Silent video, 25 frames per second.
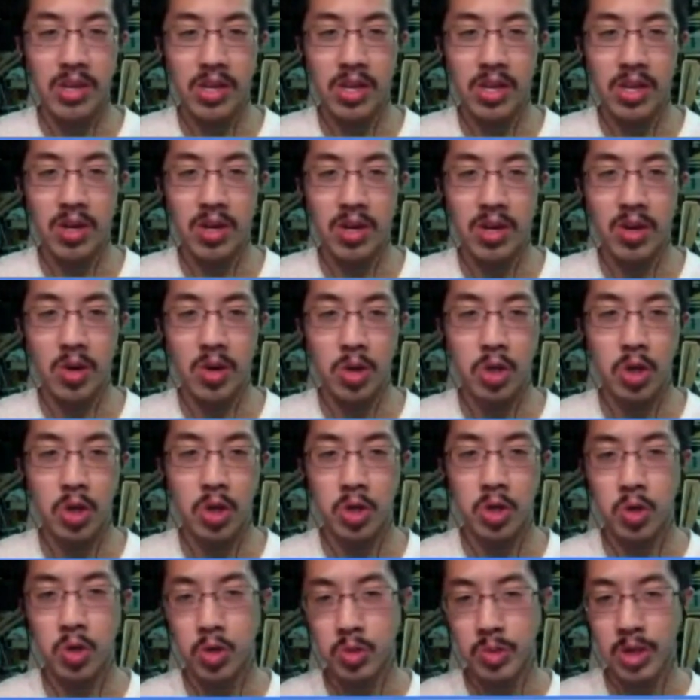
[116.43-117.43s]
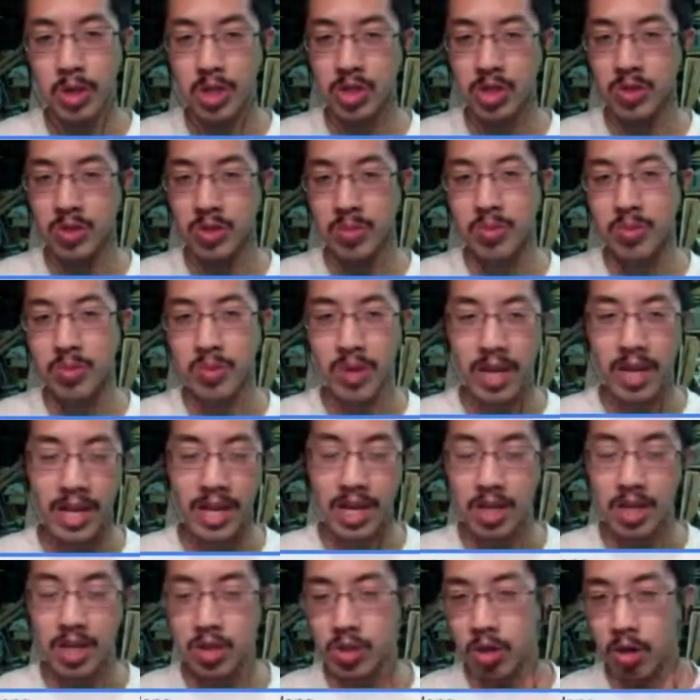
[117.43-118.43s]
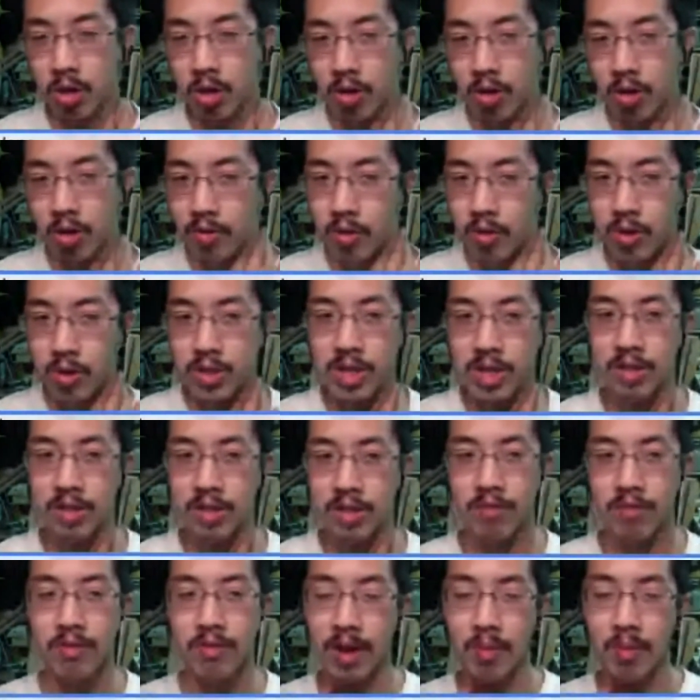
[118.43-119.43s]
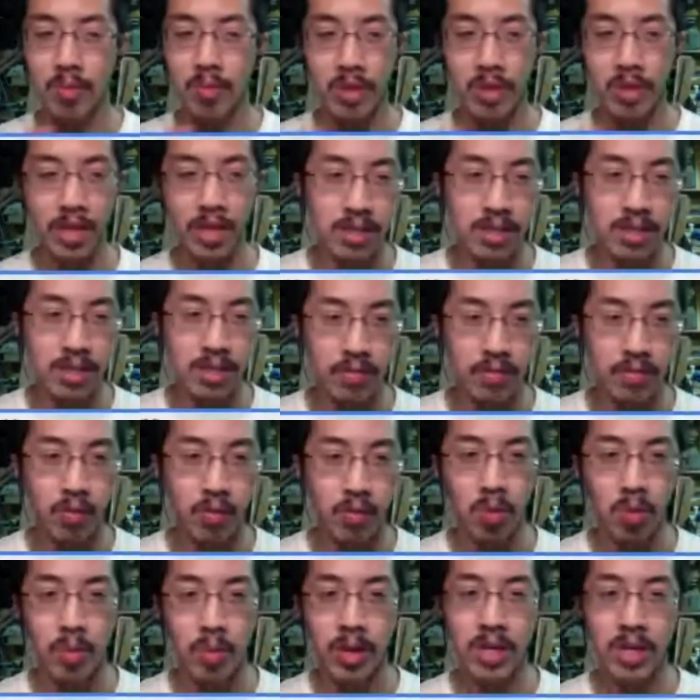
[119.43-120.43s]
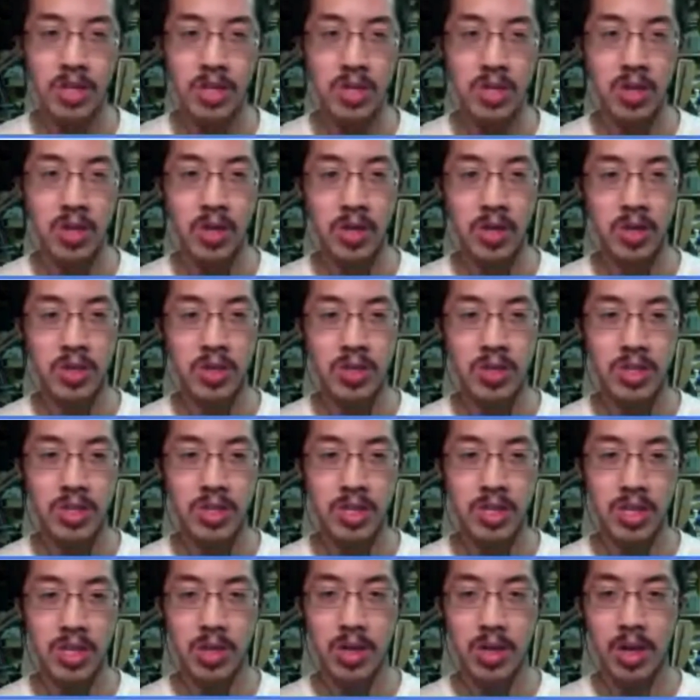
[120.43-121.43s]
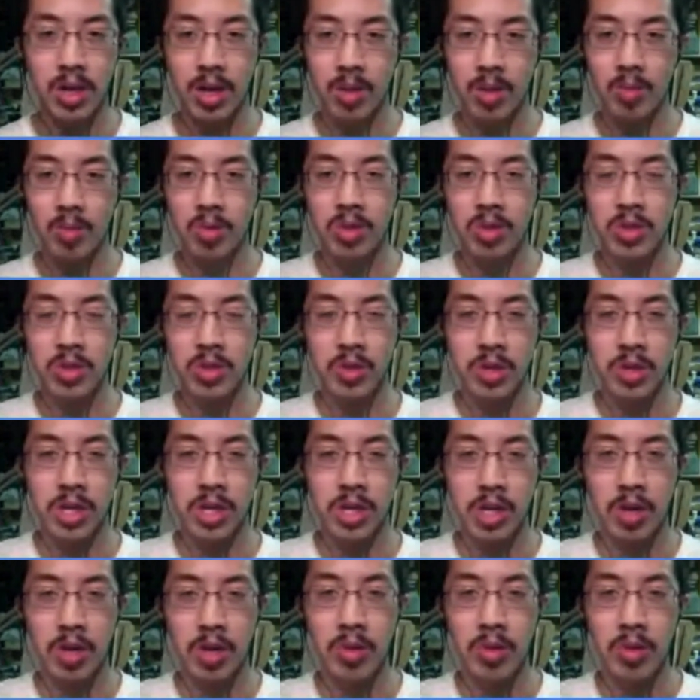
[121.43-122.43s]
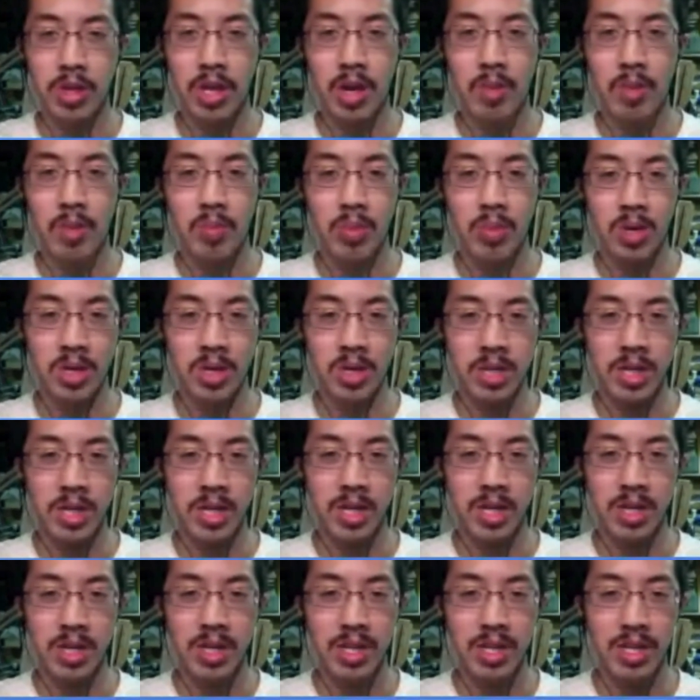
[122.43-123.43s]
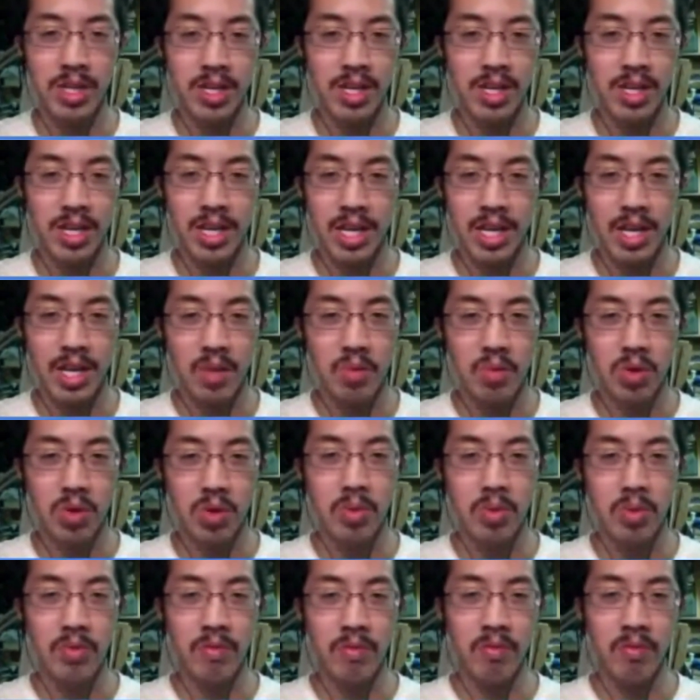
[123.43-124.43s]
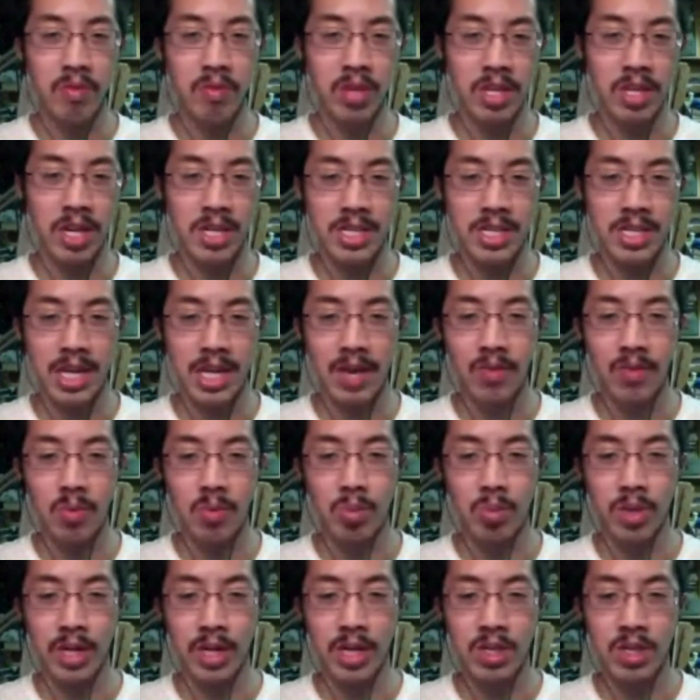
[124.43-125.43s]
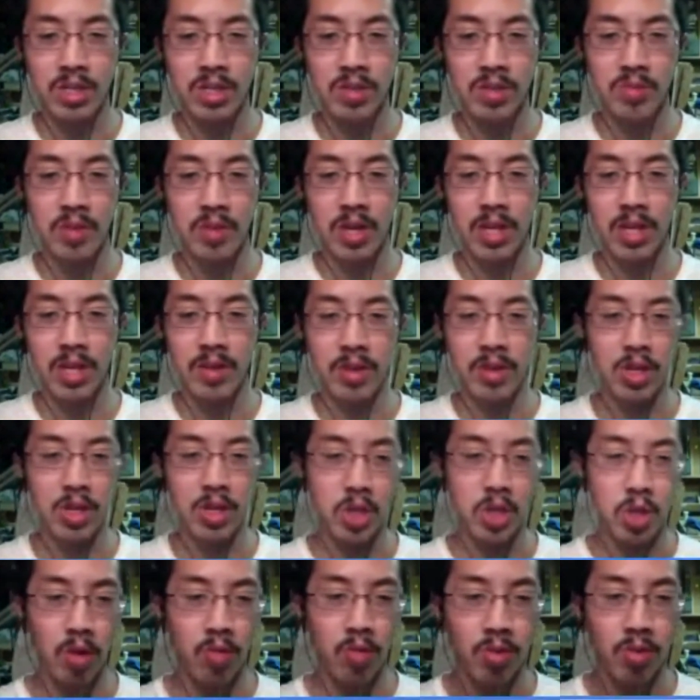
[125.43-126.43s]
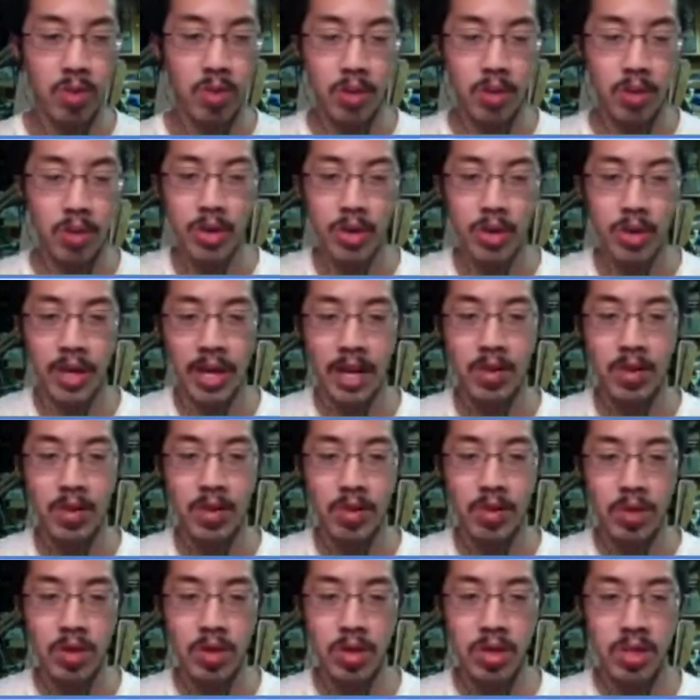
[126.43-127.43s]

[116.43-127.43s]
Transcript: yeah, our, our show special, $800 for a set of five planes four bench dogs. Um, we're still going to go with that, but uh, would have been really nice to have the planes right there at the show for people to handle.